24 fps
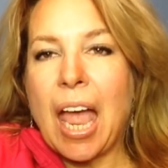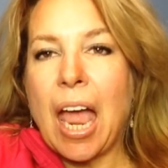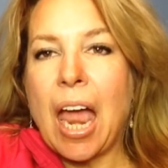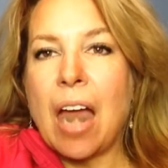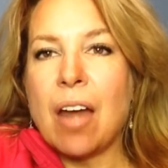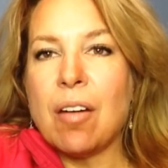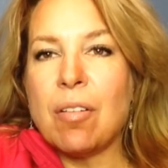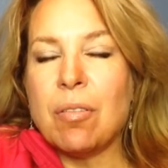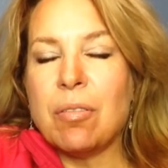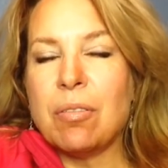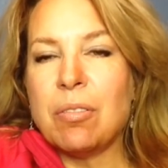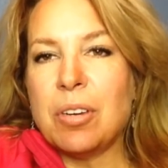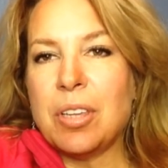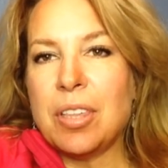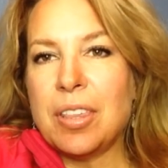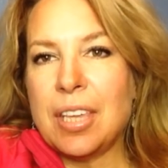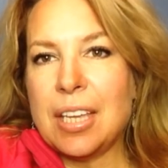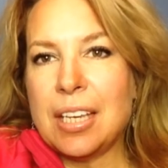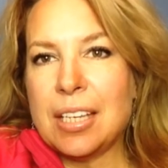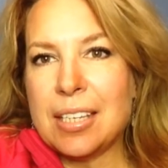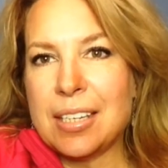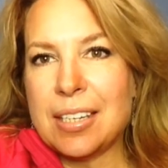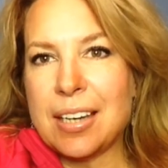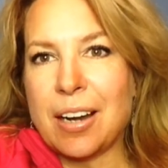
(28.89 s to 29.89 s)

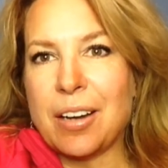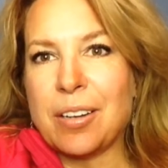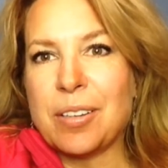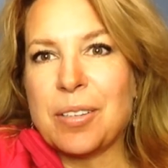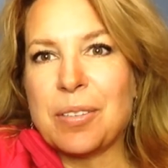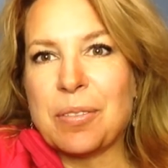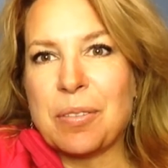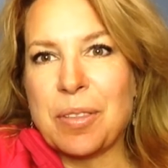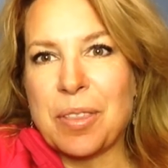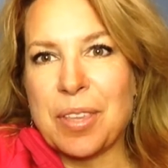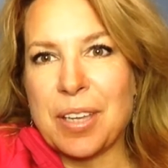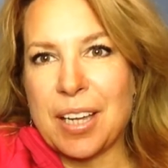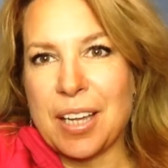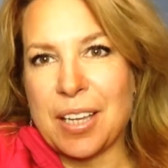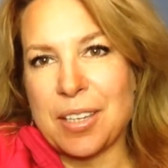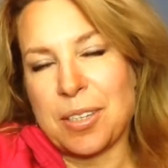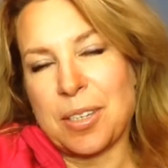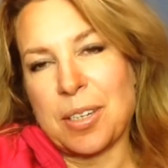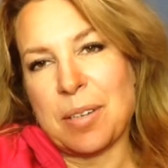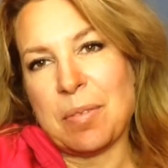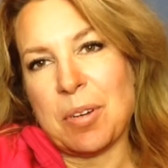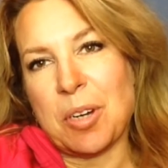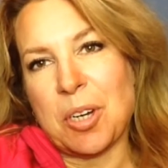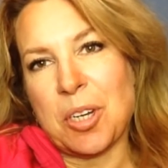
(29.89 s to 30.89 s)
Everything starts with the
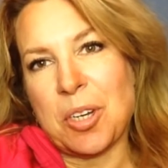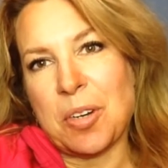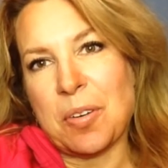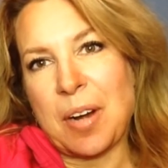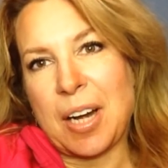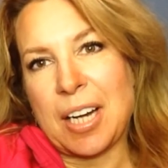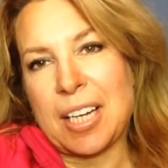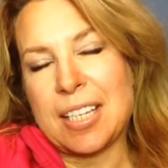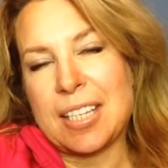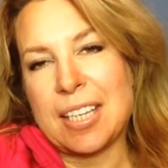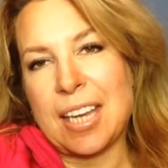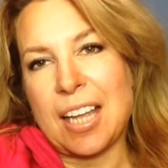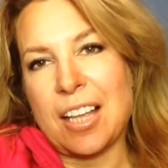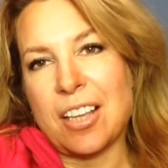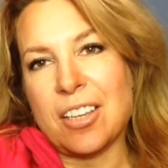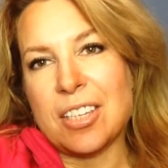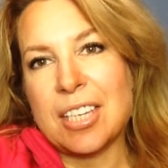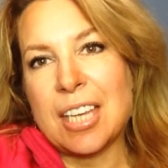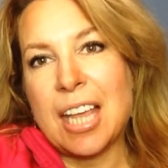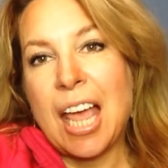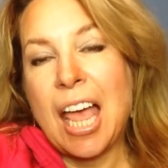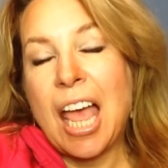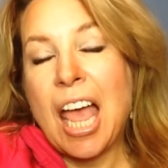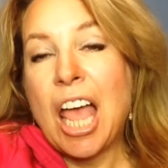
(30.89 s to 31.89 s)
customer in direct
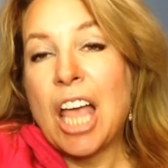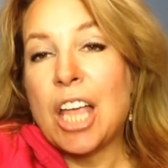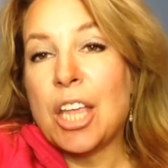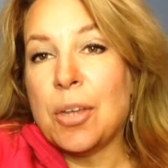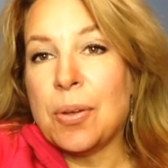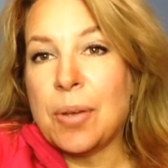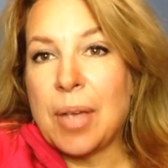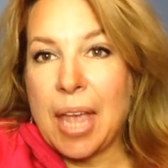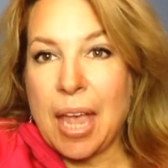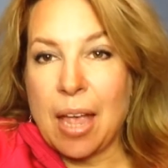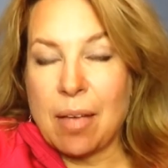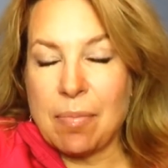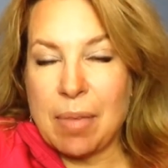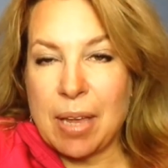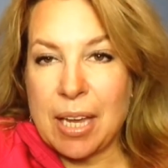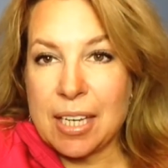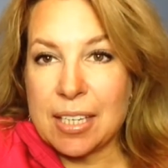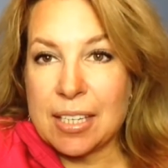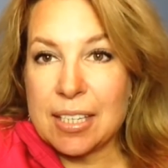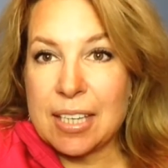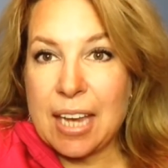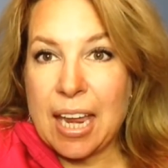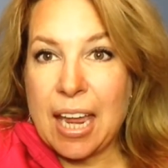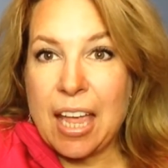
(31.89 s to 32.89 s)
sales. You can't make
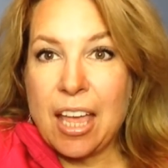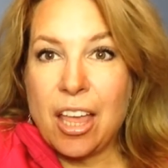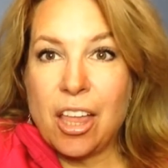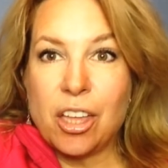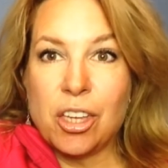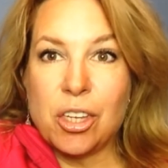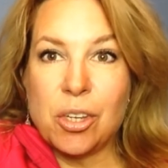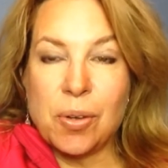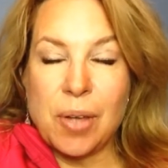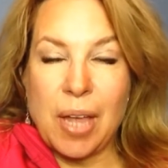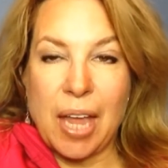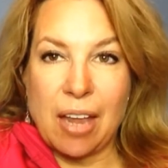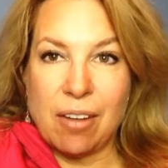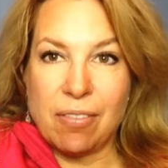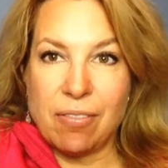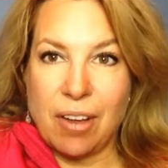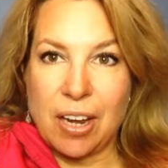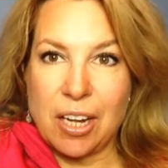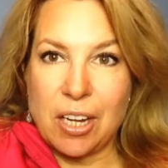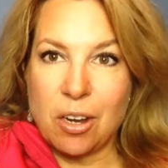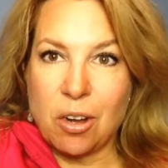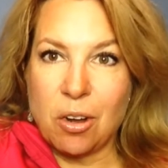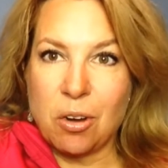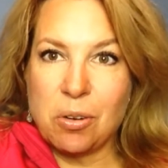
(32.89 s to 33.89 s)
a sale, you can't
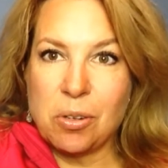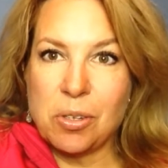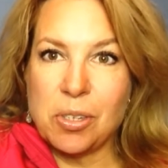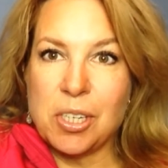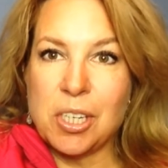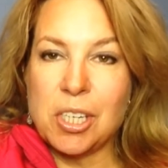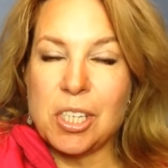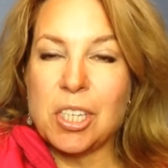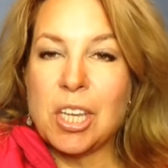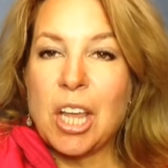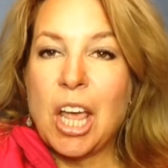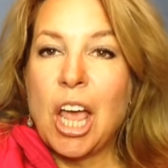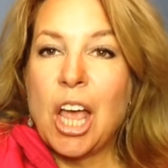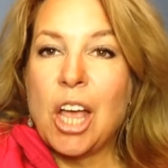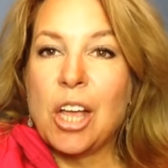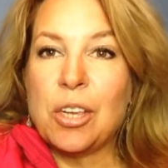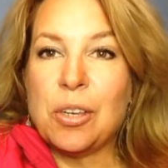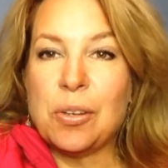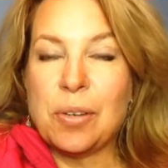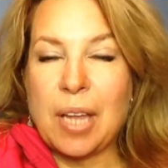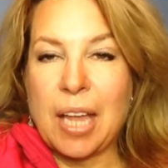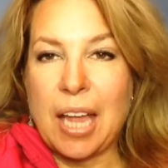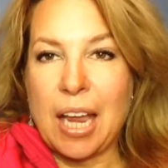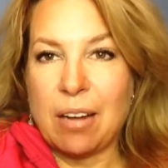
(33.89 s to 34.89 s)
find a hostess,
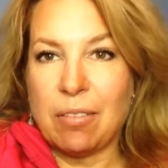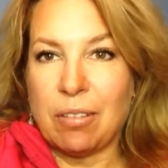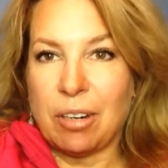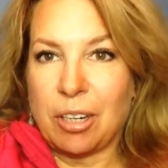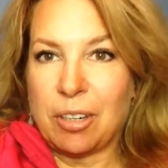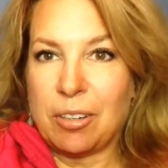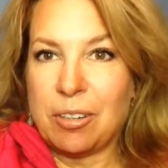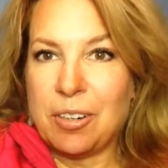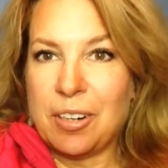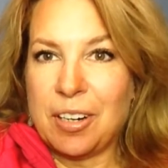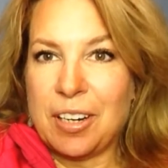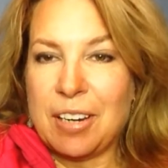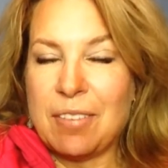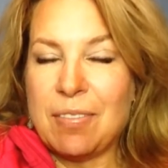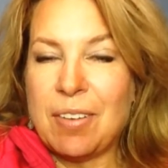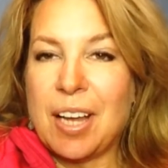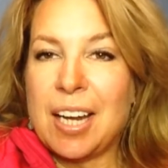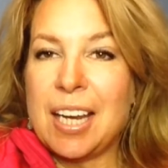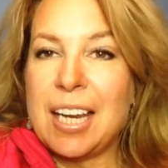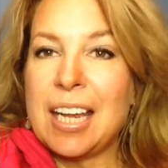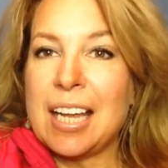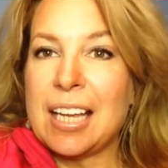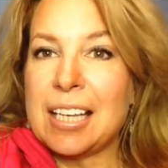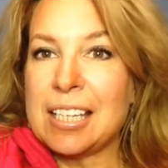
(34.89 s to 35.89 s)
you can't recruit
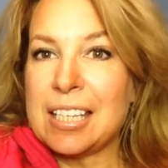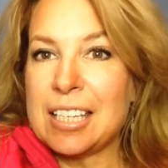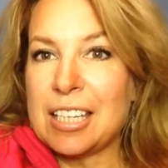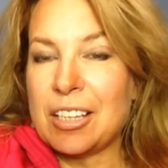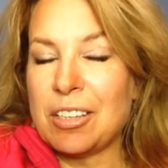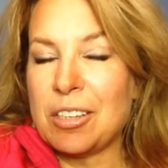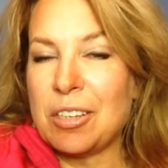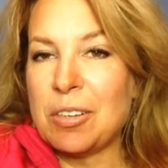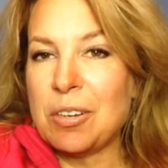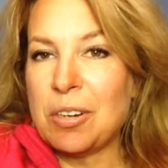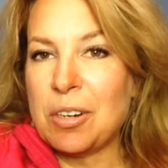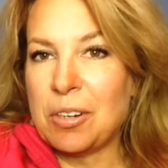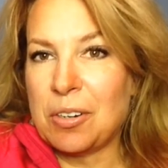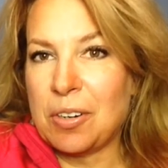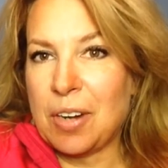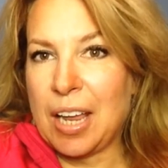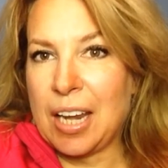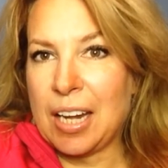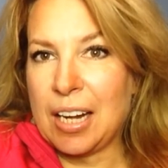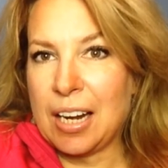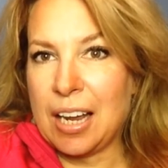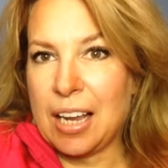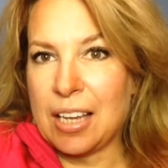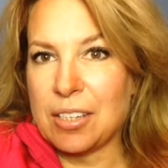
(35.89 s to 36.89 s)
anybody until you
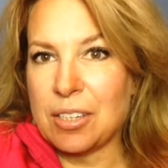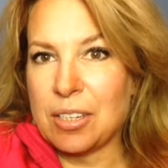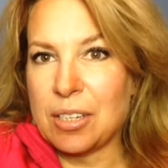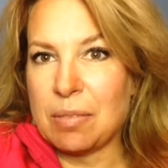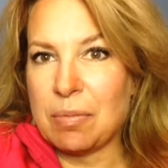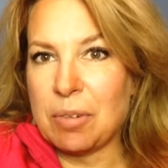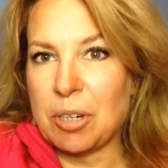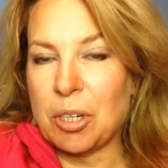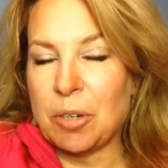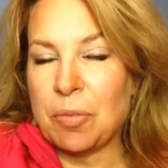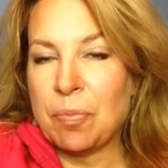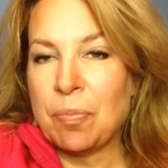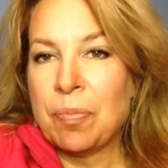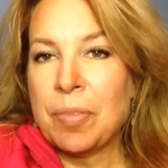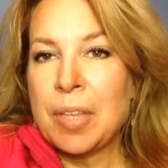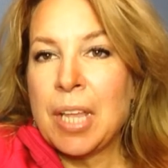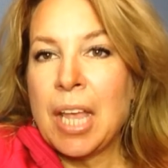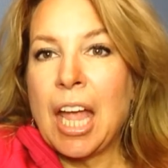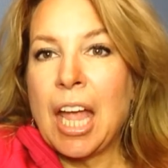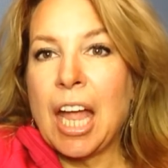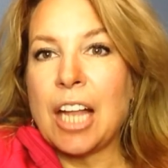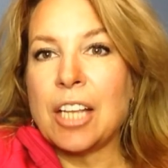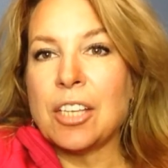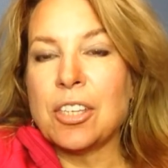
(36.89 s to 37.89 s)
create a customer.
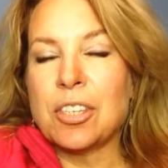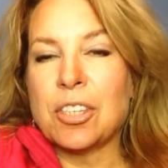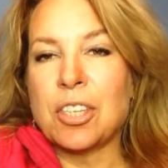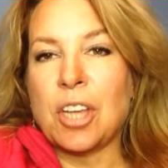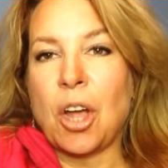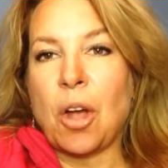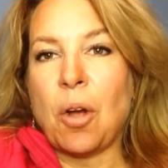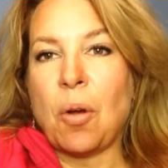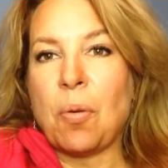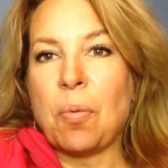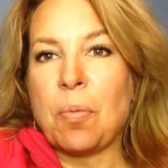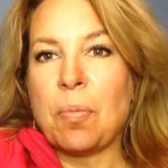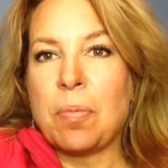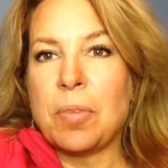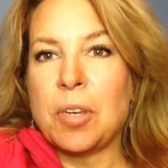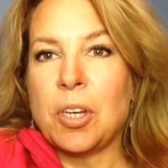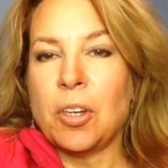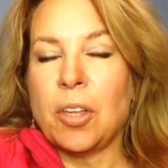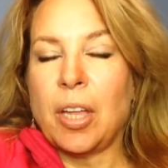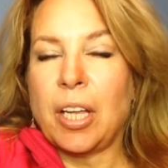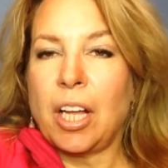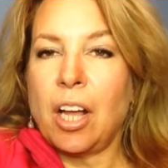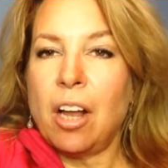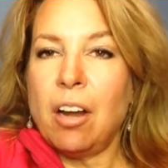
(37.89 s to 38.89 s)
And so
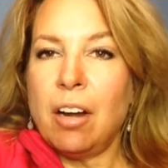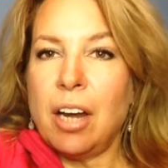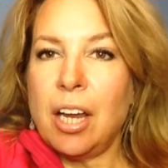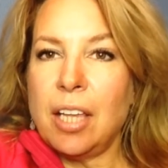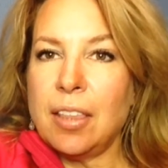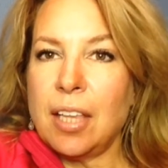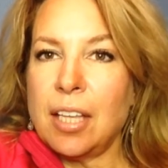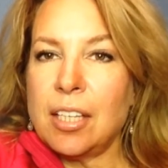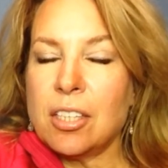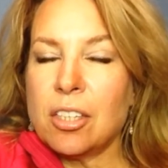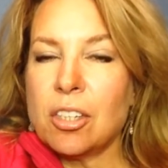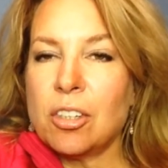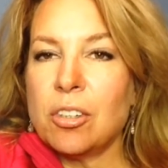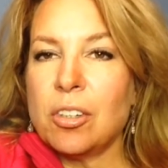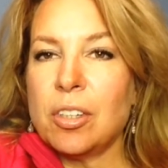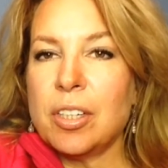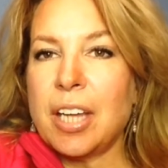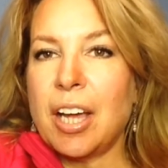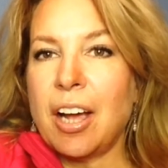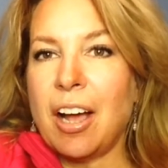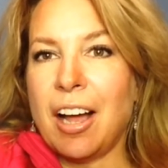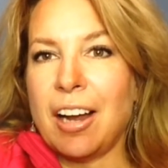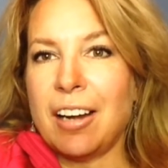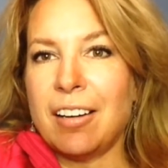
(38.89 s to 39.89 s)
you're like, all right, that's cool.
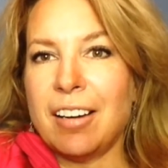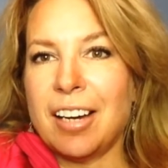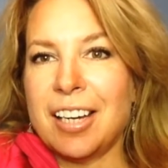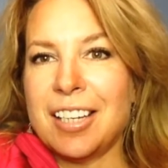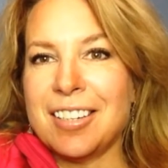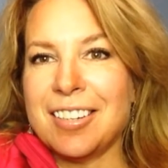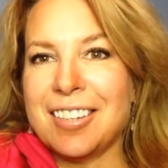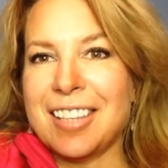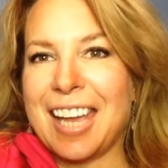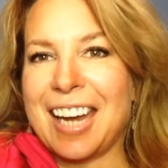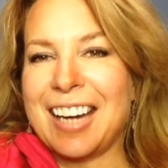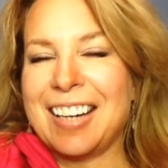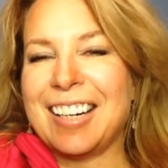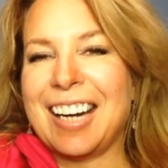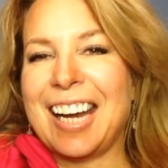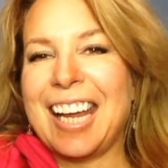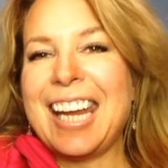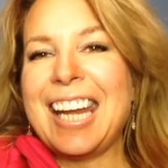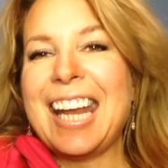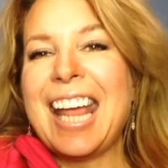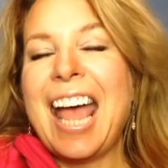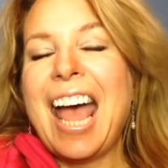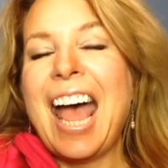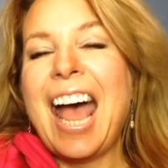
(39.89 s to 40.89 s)
Now how do I do that,
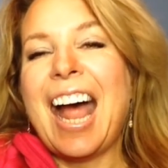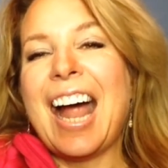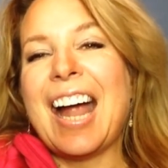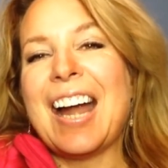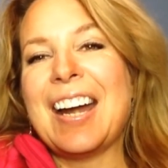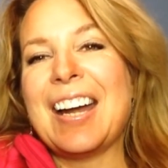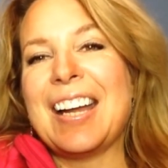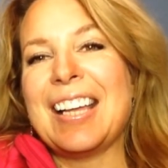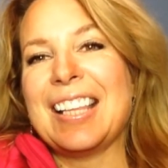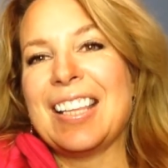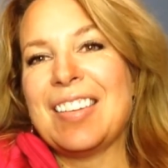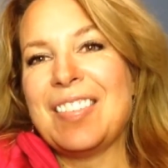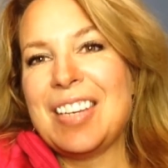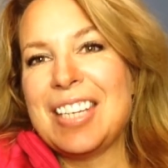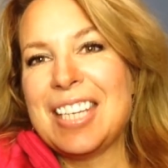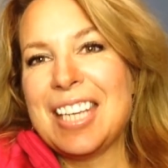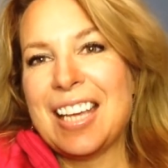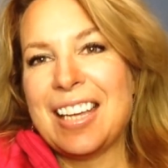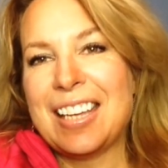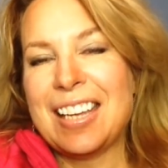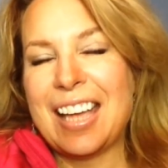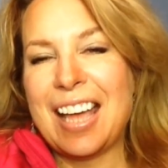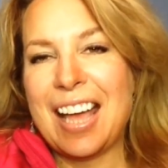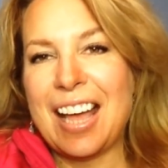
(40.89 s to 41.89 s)
right? All right, let me
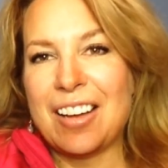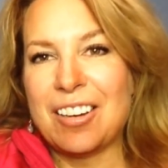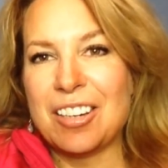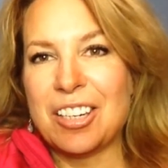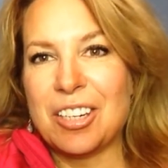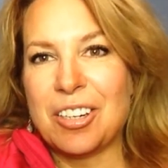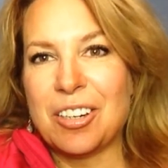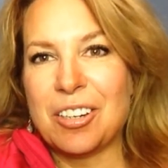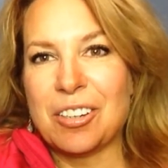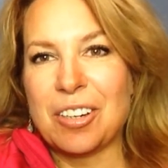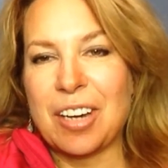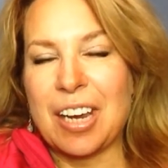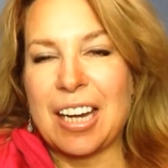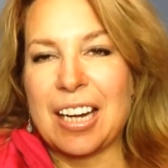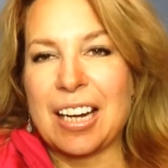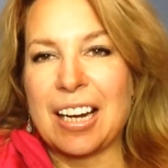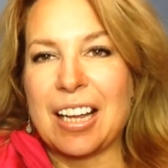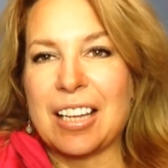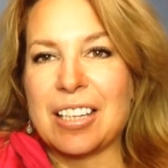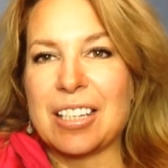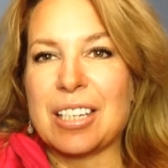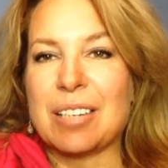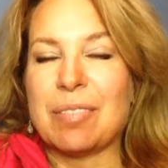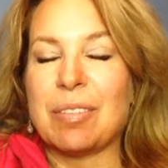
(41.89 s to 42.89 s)
tell you how you create a
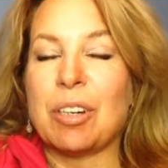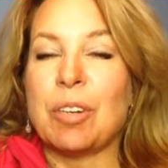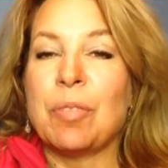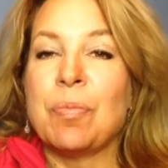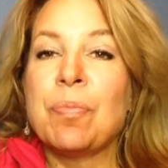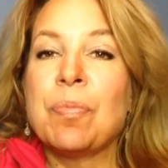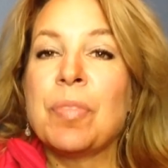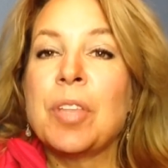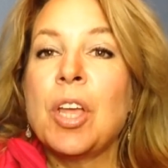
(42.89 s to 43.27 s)
customer.